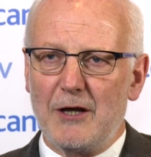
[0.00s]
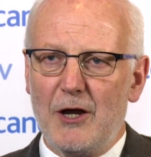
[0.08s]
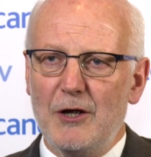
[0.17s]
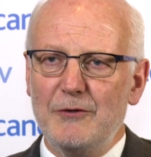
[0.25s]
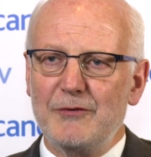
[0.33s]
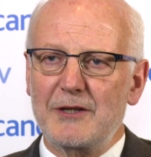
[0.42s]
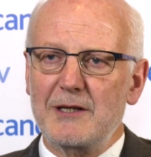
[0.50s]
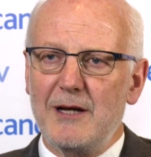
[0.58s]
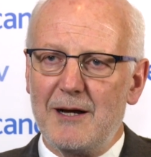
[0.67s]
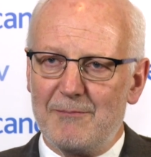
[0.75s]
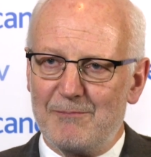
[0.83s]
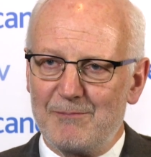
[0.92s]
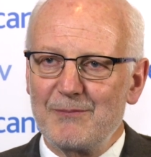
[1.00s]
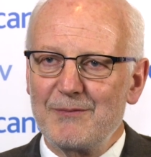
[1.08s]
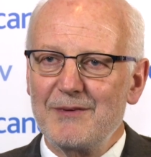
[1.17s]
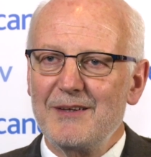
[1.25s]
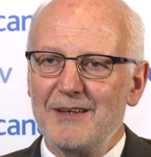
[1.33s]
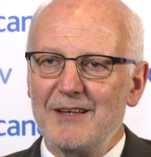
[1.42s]
overcome
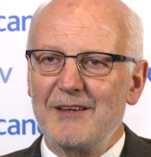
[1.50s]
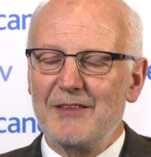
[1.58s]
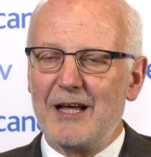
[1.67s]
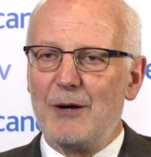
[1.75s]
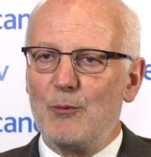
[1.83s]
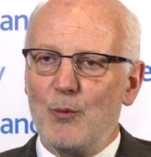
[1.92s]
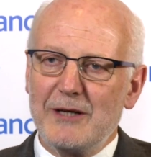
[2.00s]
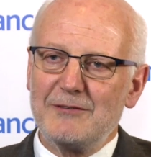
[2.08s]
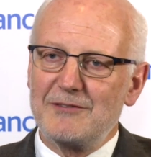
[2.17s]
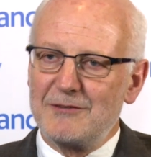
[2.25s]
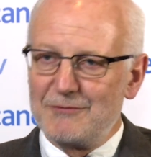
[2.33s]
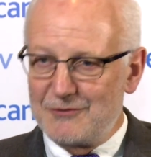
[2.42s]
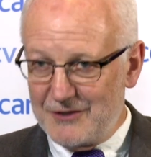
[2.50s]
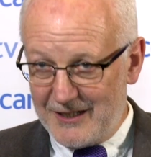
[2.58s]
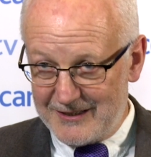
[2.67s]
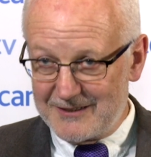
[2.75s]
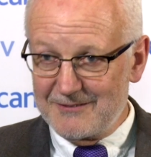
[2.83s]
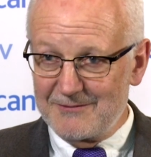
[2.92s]
that waste of
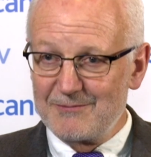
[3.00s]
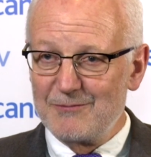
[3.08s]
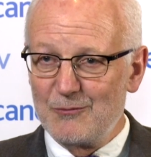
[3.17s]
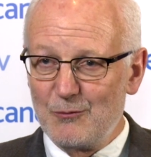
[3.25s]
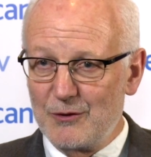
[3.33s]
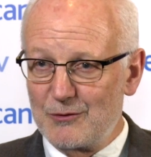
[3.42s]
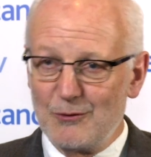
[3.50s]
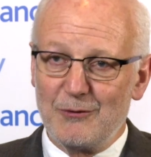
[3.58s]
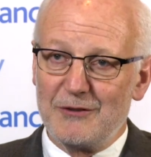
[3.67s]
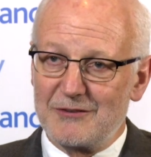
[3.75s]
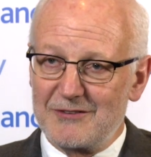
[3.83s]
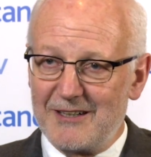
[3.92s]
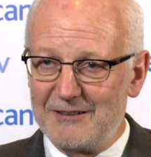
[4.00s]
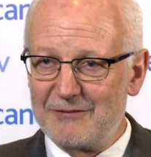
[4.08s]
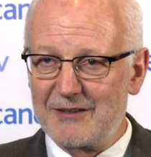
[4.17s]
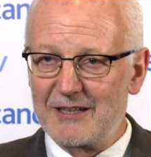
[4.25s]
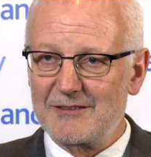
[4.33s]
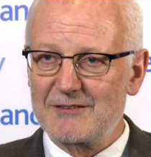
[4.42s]
drug with all its side
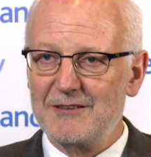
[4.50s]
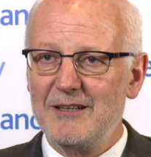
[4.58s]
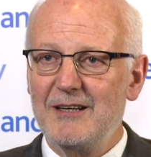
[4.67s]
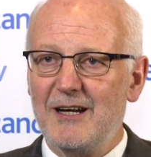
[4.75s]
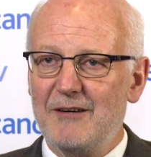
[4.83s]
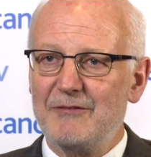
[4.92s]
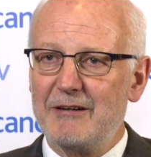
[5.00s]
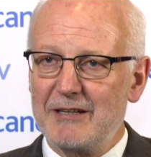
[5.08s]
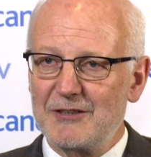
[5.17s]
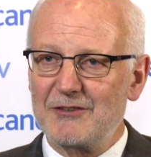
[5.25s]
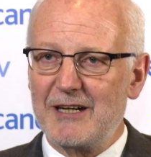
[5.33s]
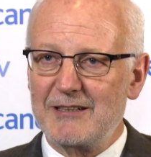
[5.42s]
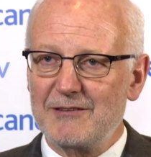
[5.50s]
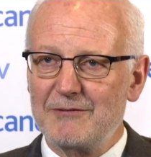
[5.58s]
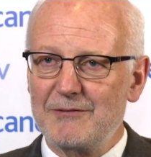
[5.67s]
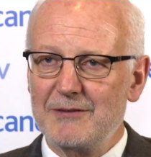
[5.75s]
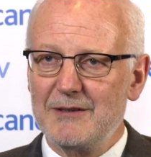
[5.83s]
effects are very attractive.